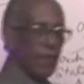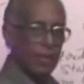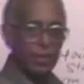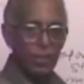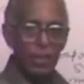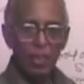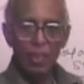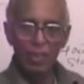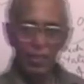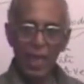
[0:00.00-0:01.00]
effect.
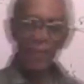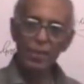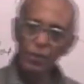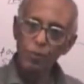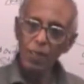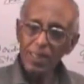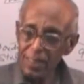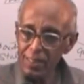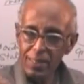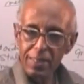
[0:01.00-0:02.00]
That
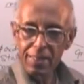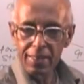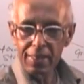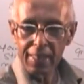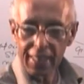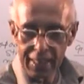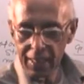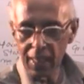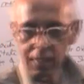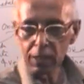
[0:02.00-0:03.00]
what is
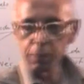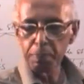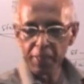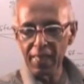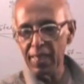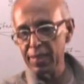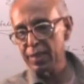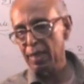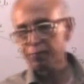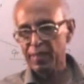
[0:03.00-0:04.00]
inert
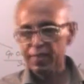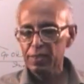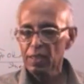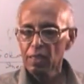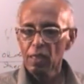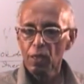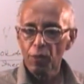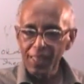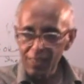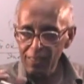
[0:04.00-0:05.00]
pair effect?
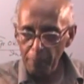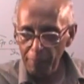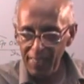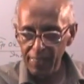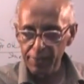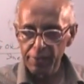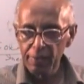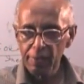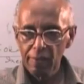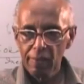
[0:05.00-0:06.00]
What is a pair?
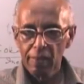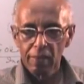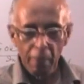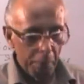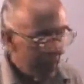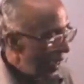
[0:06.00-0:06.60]
The